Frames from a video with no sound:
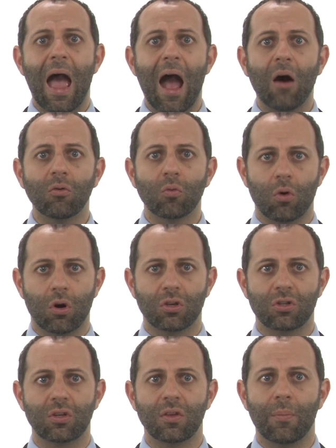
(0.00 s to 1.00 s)

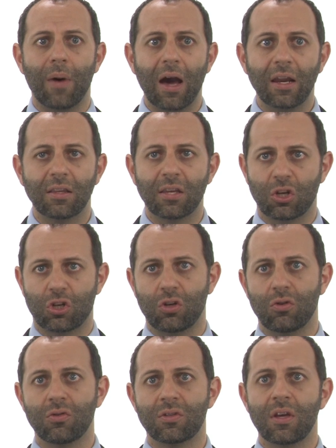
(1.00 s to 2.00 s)
outwards to the body
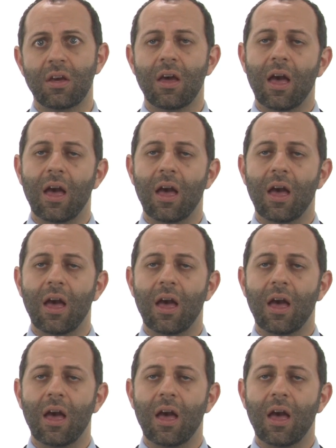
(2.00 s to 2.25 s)
tissues,